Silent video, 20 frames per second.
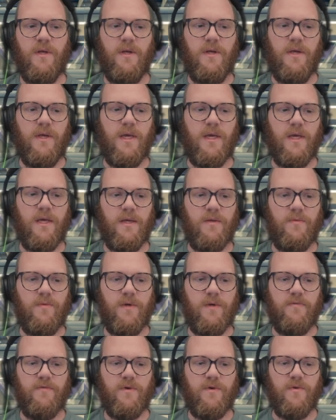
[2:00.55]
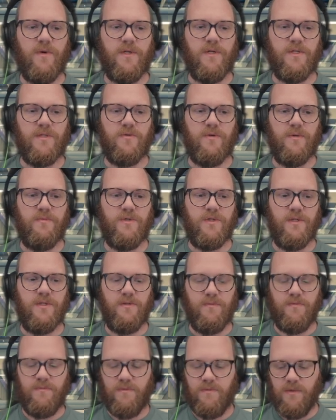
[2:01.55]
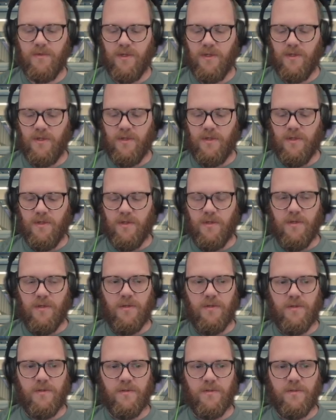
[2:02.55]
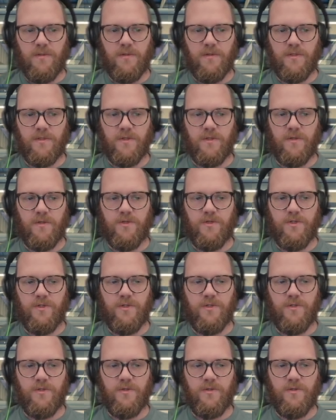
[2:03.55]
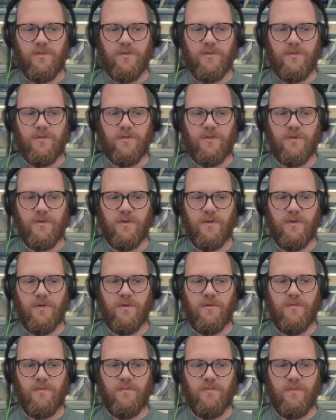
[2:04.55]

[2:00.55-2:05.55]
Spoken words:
And we'll give it a quick description. The search term,